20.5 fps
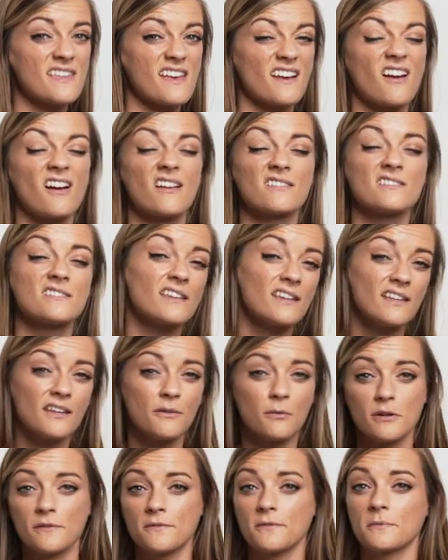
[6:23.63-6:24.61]
that cost
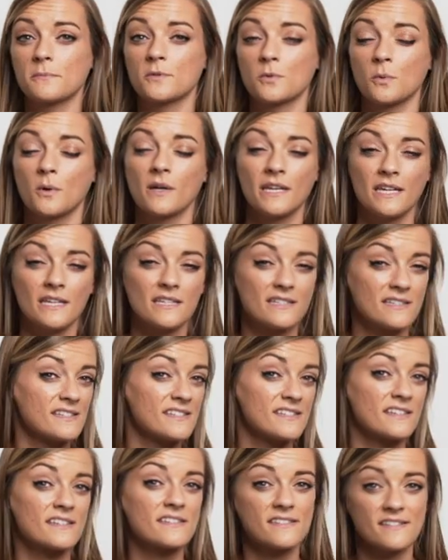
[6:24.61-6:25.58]
anywhere from $20 to
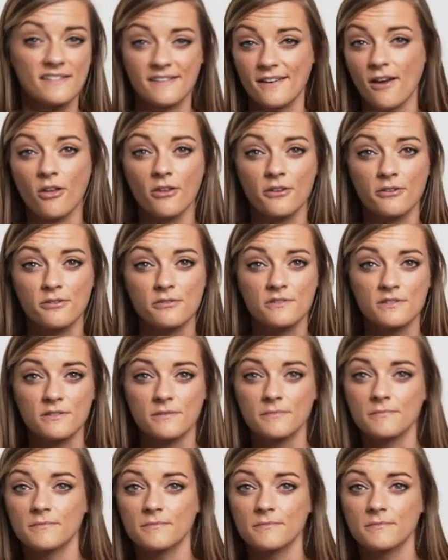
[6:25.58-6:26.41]
$60.